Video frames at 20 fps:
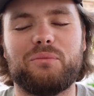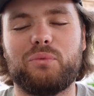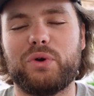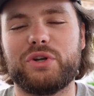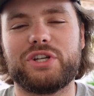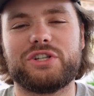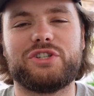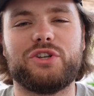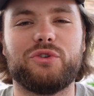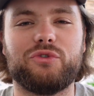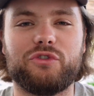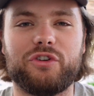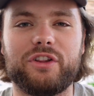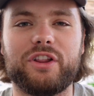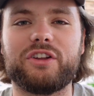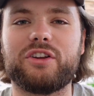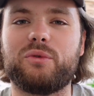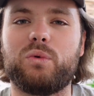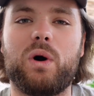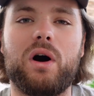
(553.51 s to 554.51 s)
we just do
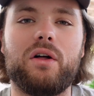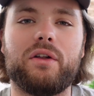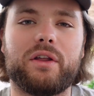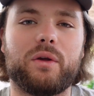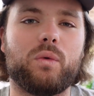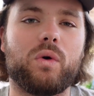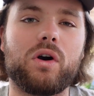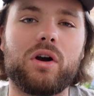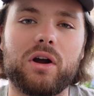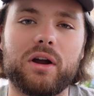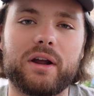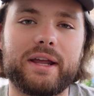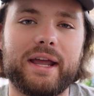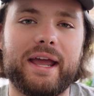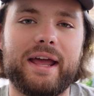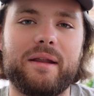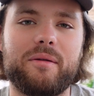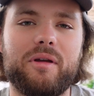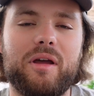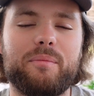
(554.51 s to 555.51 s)
really quality work,
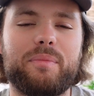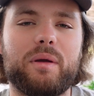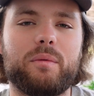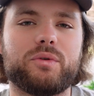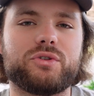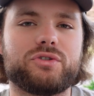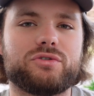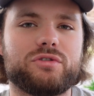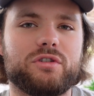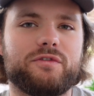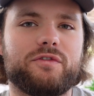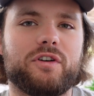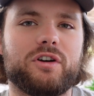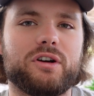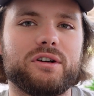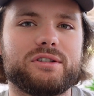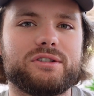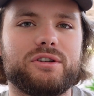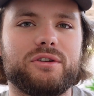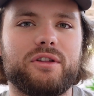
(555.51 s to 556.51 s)
and, and people just
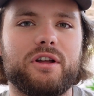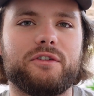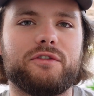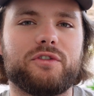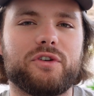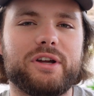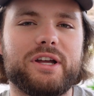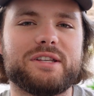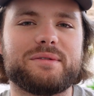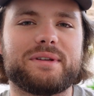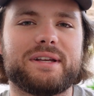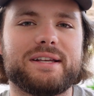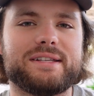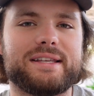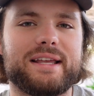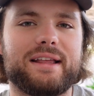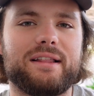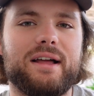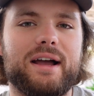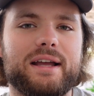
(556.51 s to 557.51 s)
refer us to their friends because
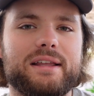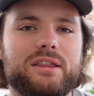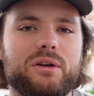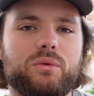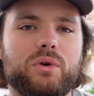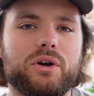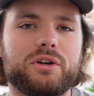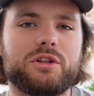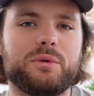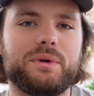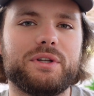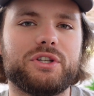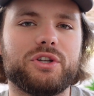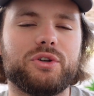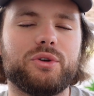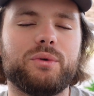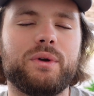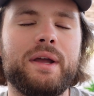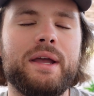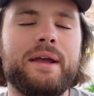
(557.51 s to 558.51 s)
they like the work that we
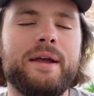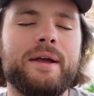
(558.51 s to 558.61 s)
do.